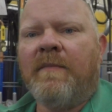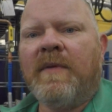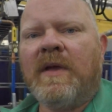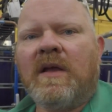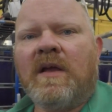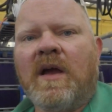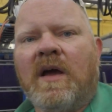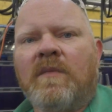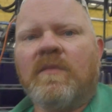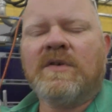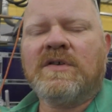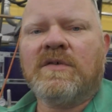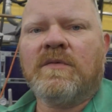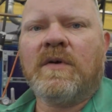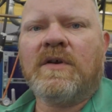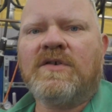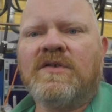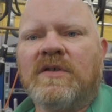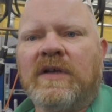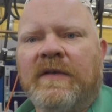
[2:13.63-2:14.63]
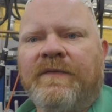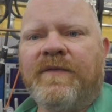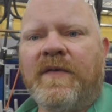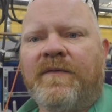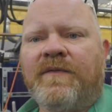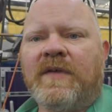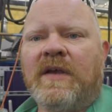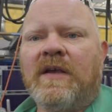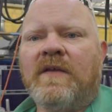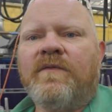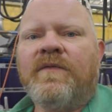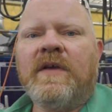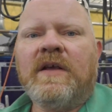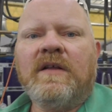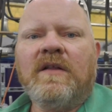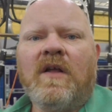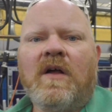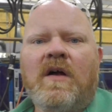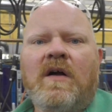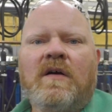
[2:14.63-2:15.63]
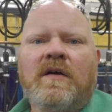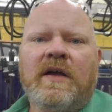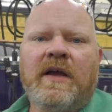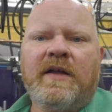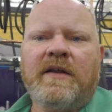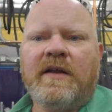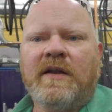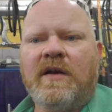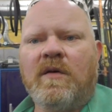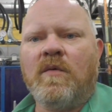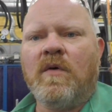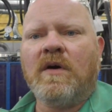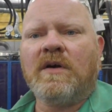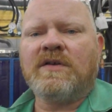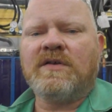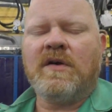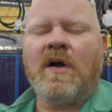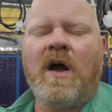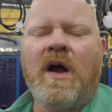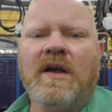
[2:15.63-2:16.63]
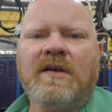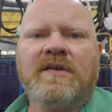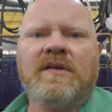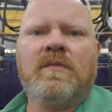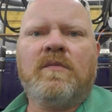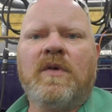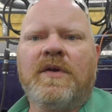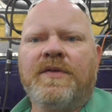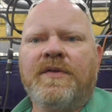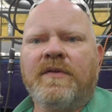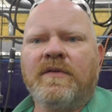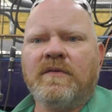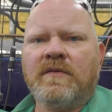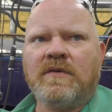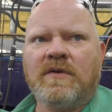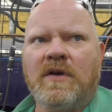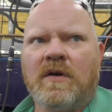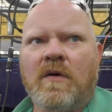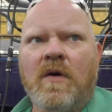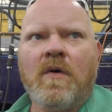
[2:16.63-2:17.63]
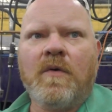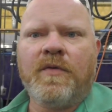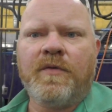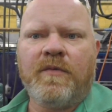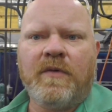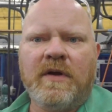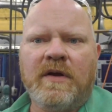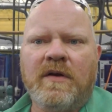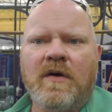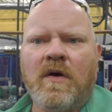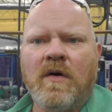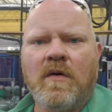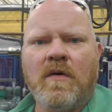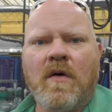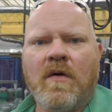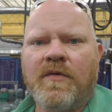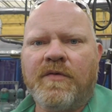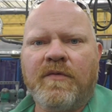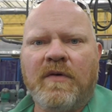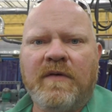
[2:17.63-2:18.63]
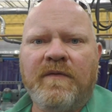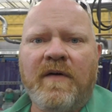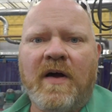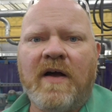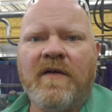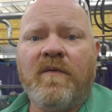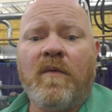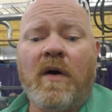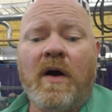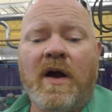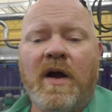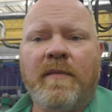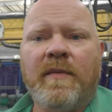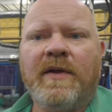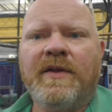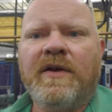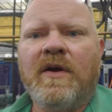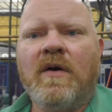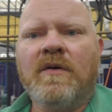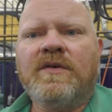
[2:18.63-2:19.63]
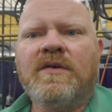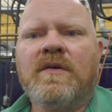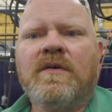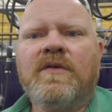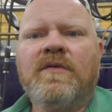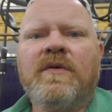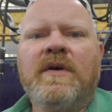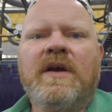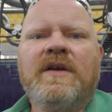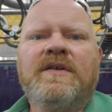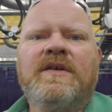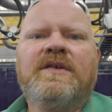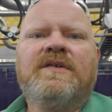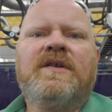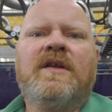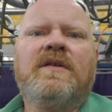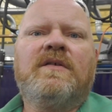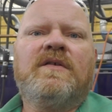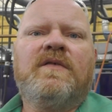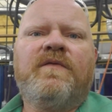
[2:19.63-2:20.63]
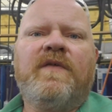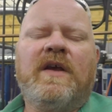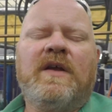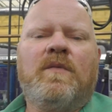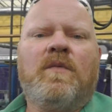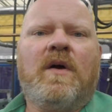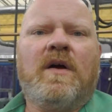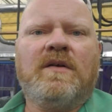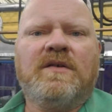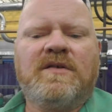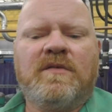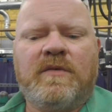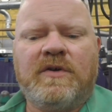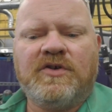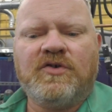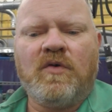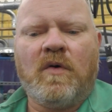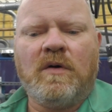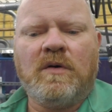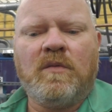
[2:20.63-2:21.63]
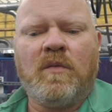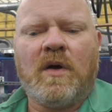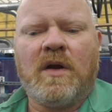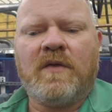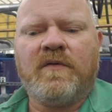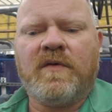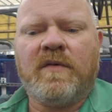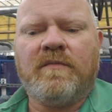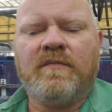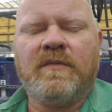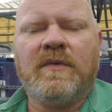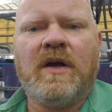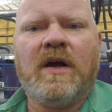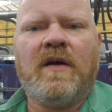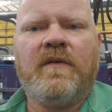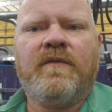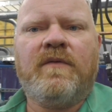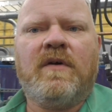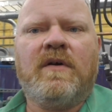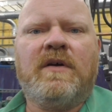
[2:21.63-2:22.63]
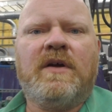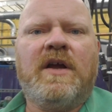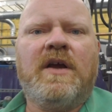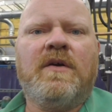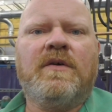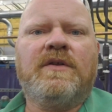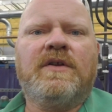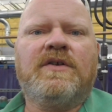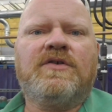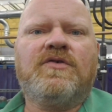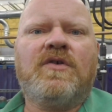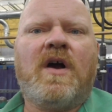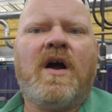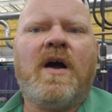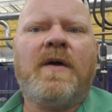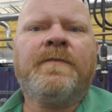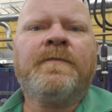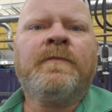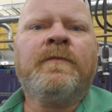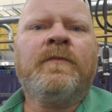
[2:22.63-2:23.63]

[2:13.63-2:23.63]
MIG gun was originally 15 feet long, and it works awesome with 030, 035 wire, but the 023 it just didn't feed well, so we shortened one of them for here in the shop.